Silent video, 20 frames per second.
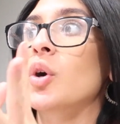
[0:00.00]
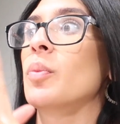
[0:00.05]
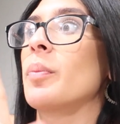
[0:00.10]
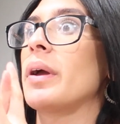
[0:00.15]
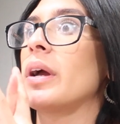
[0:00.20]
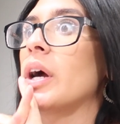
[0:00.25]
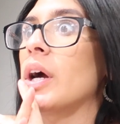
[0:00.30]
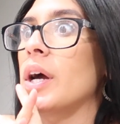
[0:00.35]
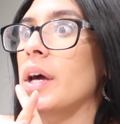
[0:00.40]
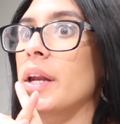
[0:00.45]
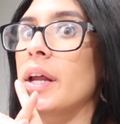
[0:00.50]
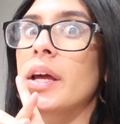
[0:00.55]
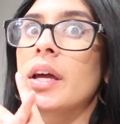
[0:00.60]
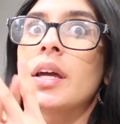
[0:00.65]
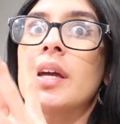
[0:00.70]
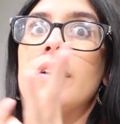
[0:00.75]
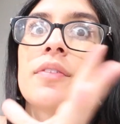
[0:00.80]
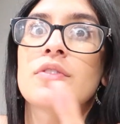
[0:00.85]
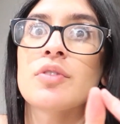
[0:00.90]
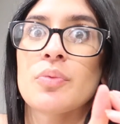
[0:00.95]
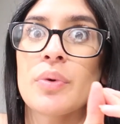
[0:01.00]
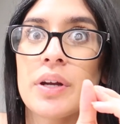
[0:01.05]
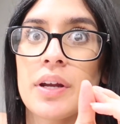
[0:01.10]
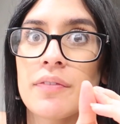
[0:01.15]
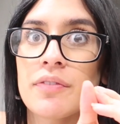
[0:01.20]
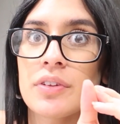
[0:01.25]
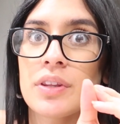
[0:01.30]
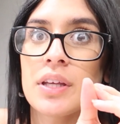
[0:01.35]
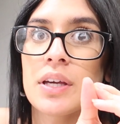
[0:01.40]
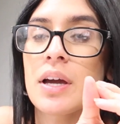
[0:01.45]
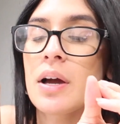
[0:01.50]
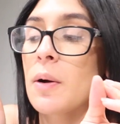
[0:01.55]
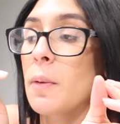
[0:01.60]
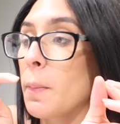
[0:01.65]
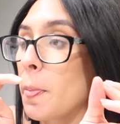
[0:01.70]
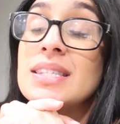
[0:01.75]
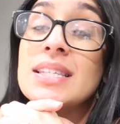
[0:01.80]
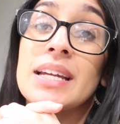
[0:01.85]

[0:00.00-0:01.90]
Oh my God, I have to write everything out.